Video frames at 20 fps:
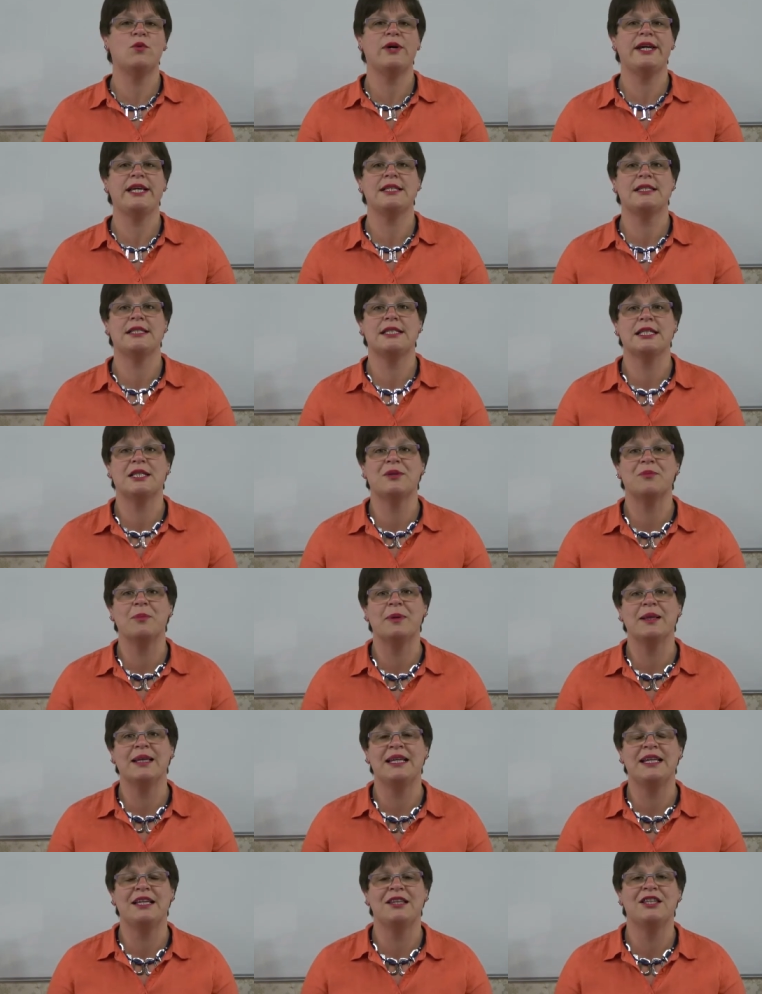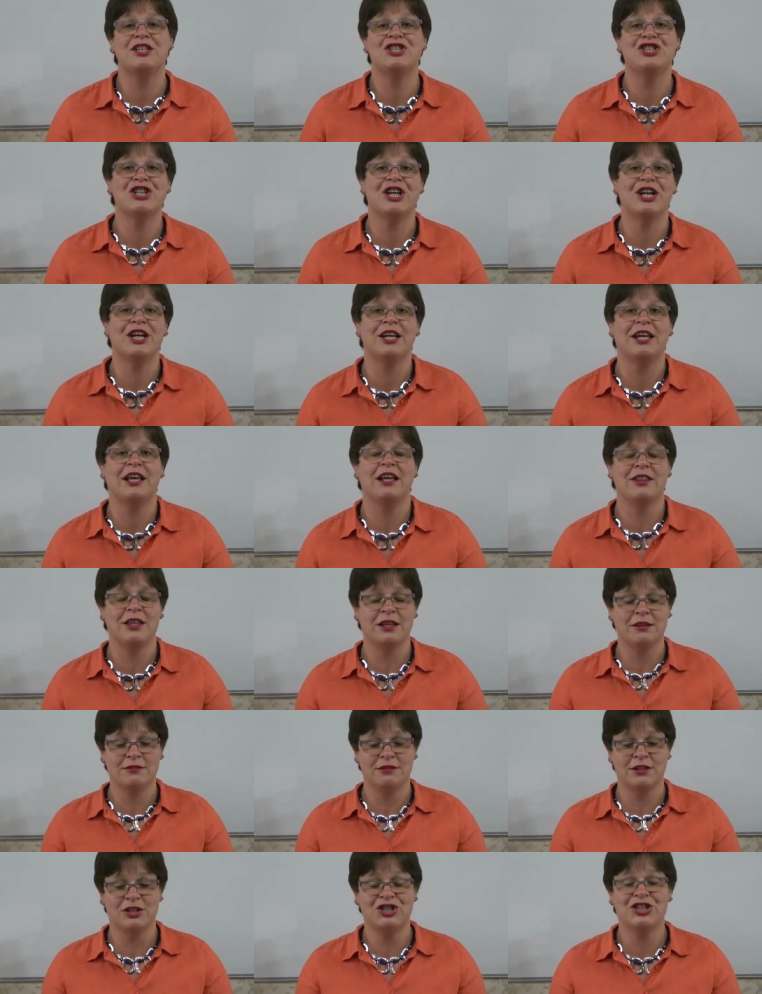weeks to complete the
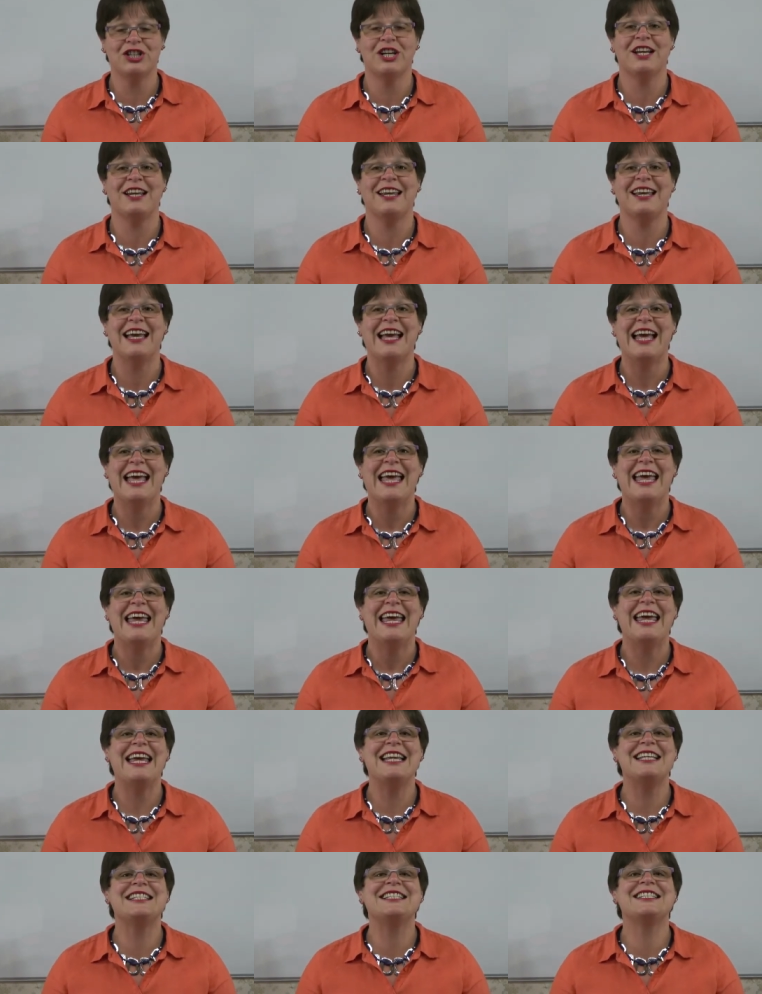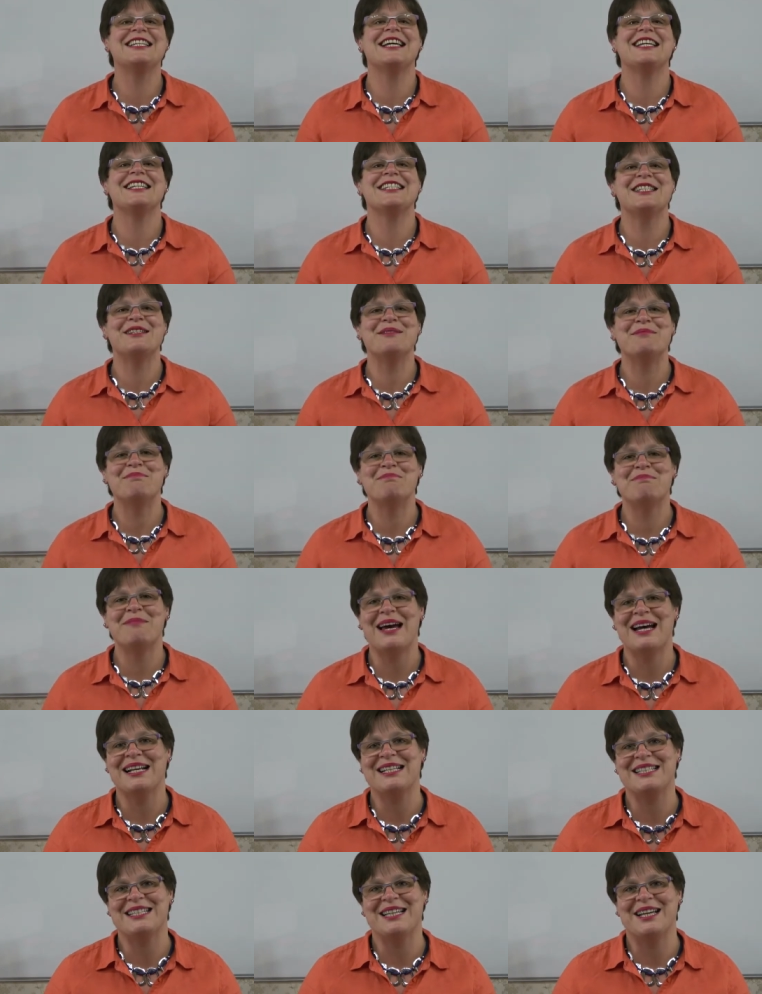journey, it doesn't
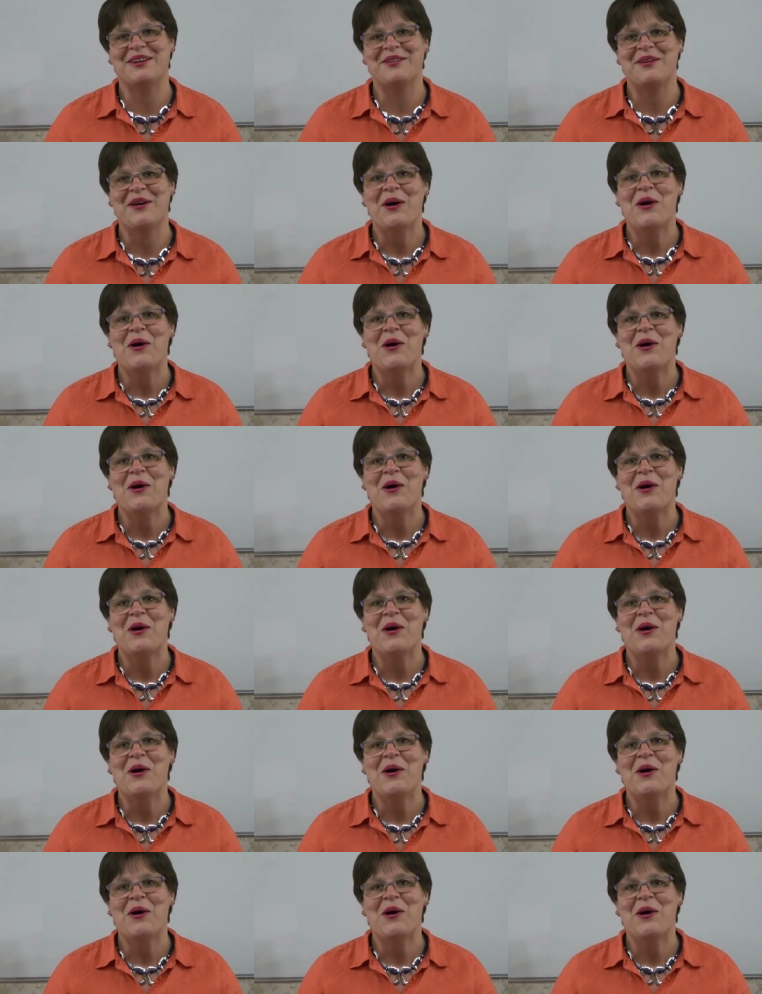matter.